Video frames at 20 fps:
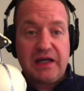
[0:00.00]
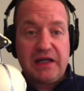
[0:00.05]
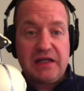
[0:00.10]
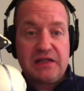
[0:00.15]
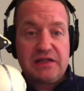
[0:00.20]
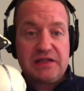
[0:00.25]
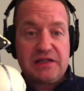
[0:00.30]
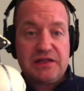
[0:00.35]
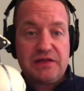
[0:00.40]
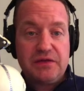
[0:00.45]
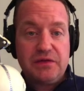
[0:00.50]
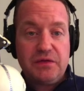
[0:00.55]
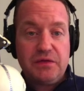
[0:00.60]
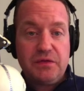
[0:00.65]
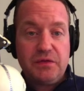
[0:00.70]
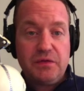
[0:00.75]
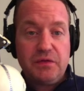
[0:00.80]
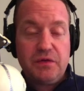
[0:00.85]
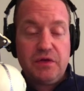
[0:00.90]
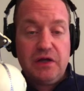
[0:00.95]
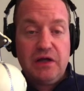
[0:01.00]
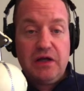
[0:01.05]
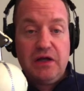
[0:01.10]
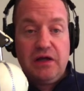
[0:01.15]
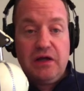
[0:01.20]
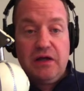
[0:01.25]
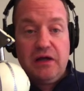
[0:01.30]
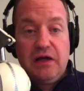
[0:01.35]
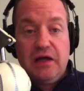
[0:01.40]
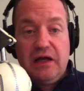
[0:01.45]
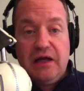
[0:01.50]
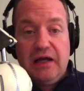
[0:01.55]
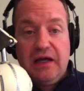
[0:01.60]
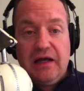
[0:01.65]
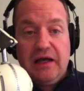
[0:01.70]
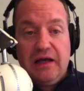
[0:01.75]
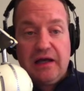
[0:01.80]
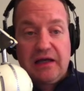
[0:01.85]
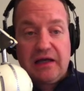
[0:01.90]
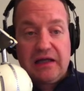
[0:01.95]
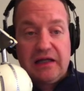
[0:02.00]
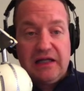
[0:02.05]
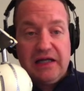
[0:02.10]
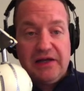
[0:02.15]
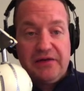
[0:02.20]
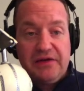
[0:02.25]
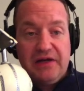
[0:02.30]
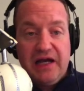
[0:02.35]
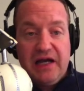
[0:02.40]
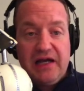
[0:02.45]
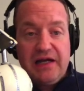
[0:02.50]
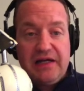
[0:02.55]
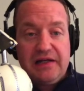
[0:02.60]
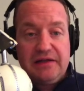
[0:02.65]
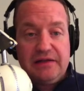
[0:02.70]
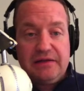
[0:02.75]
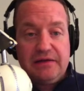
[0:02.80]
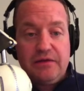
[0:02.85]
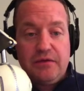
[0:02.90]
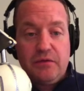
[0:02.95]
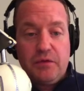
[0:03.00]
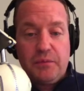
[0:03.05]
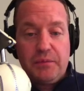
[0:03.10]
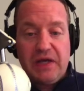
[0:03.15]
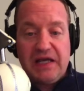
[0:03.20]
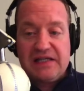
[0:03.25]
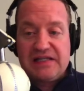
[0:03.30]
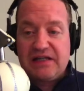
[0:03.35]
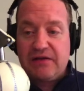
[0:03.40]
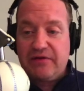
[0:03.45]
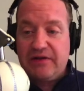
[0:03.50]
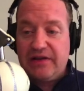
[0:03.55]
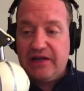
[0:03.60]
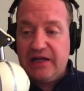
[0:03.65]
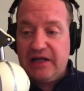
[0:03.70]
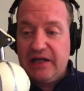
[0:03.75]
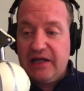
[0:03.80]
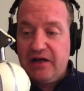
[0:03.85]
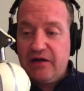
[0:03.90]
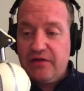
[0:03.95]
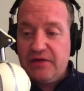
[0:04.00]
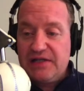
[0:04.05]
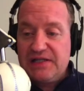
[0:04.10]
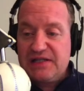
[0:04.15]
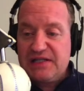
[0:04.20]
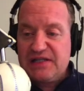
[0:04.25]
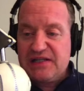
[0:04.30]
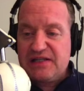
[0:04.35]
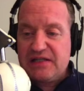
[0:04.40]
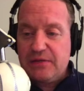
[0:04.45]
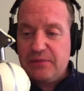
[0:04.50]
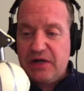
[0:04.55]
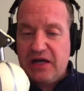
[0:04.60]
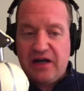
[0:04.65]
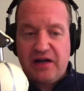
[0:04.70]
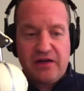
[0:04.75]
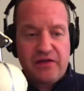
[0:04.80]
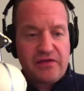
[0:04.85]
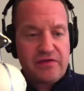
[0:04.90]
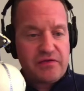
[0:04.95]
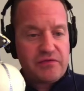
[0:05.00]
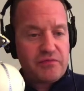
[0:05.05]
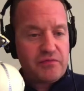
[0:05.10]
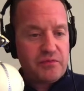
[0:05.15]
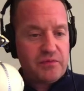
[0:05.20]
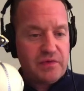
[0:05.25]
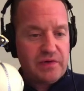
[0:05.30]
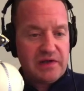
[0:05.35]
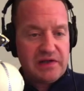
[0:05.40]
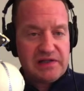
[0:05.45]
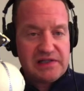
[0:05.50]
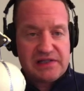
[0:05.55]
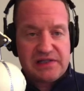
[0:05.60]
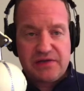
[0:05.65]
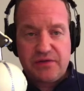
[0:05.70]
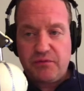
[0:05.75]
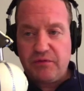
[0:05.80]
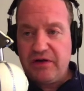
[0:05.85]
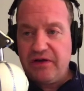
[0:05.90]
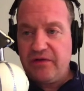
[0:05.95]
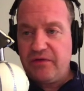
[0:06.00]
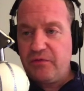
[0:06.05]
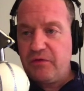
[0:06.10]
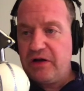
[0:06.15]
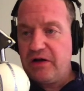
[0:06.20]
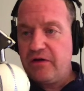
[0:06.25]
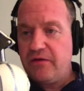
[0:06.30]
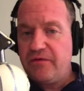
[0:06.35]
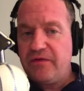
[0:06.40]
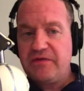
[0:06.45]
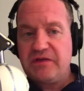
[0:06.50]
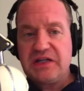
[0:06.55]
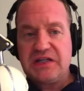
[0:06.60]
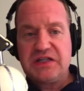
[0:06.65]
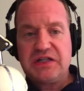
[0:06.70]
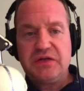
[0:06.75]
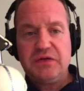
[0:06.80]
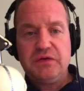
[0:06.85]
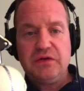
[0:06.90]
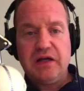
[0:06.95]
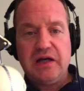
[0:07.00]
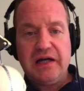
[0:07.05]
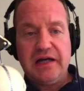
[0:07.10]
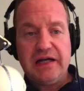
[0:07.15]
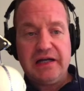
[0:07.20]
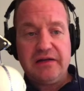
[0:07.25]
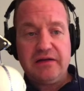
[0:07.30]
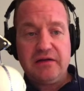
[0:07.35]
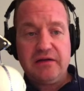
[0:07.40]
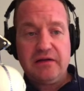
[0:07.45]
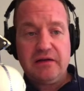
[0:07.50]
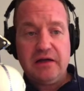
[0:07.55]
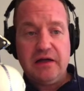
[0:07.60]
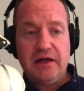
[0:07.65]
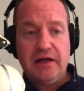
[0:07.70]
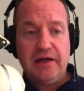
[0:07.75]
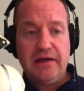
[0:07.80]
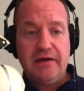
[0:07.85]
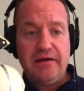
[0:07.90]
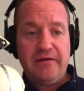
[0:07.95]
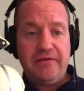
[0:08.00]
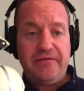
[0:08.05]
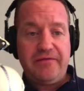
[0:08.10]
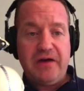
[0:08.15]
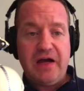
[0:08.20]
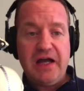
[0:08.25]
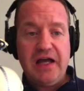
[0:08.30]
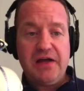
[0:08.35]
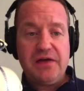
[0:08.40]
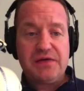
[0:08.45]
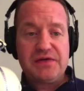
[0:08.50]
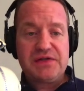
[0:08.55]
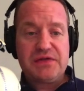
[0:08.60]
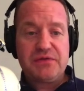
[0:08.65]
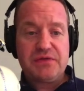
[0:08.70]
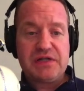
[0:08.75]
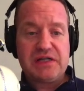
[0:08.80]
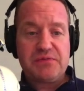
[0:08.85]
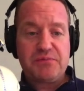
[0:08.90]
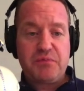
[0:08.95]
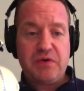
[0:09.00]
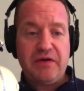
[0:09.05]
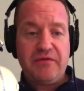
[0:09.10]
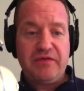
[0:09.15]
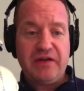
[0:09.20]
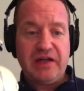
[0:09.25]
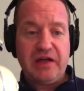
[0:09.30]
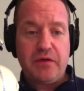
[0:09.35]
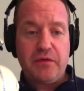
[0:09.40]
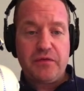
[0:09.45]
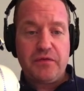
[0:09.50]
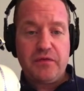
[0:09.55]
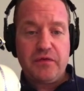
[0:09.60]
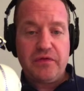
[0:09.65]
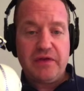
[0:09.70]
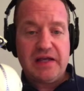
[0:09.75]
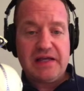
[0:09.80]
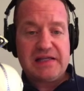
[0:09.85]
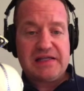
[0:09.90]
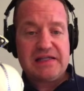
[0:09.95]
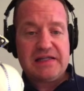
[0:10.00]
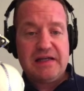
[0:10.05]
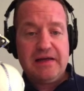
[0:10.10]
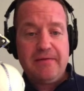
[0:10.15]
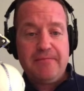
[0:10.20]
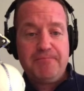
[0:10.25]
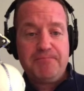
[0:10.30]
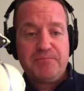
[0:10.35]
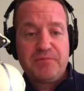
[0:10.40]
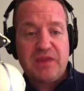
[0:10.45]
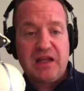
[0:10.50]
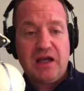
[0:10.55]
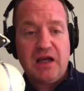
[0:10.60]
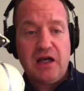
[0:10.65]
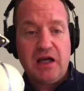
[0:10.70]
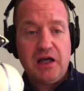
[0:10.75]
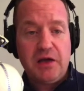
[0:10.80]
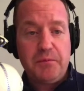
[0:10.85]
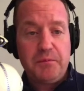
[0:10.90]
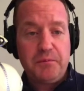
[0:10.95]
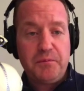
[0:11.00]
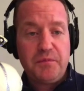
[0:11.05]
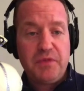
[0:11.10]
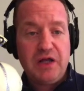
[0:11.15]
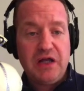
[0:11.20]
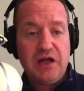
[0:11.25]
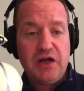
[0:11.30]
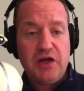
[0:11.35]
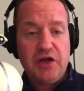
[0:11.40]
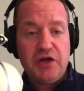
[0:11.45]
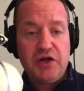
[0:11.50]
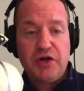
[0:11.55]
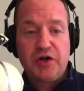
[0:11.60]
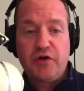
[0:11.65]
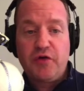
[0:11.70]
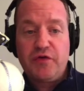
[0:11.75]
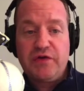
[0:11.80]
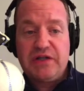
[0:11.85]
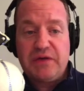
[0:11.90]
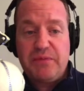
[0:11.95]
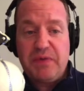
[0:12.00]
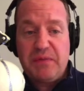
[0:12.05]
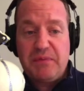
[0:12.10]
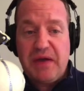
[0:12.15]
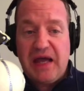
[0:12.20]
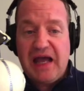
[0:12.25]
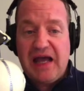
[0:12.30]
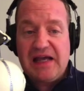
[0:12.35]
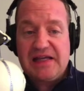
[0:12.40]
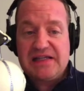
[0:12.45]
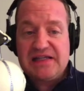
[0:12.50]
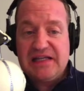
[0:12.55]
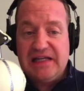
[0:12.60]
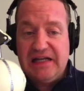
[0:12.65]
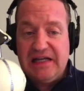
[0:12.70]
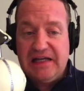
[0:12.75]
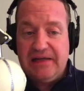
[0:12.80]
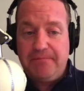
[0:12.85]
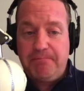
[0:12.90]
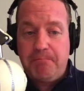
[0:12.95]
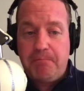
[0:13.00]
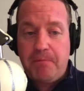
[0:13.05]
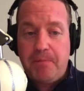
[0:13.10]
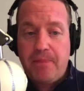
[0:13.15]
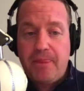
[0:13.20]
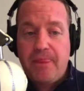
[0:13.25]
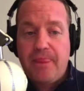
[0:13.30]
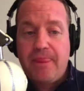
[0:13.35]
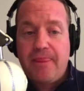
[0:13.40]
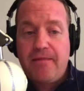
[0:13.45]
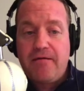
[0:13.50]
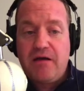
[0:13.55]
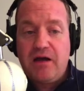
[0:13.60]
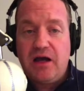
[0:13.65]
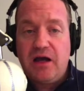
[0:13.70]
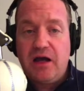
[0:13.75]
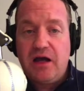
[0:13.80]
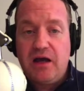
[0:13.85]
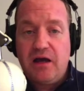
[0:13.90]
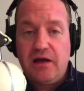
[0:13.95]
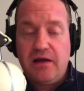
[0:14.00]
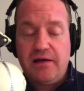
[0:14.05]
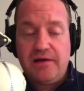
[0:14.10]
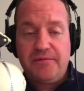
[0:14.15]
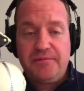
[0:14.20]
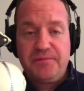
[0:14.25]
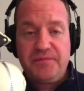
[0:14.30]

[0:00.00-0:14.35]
into Cloud9, we'll paste everything here. This is about a 352 line file, so just briefly go through this. You're going to be passing in a